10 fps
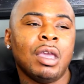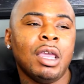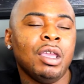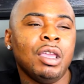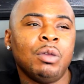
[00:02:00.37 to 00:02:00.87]

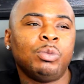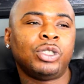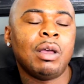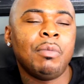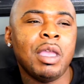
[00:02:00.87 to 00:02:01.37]

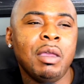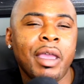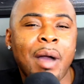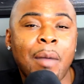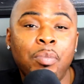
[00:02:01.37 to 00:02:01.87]

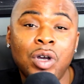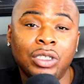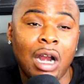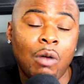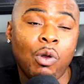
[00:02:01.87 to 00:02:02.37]
in my book
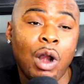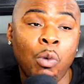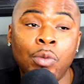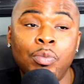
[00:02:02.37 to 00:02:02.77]
that I wrote a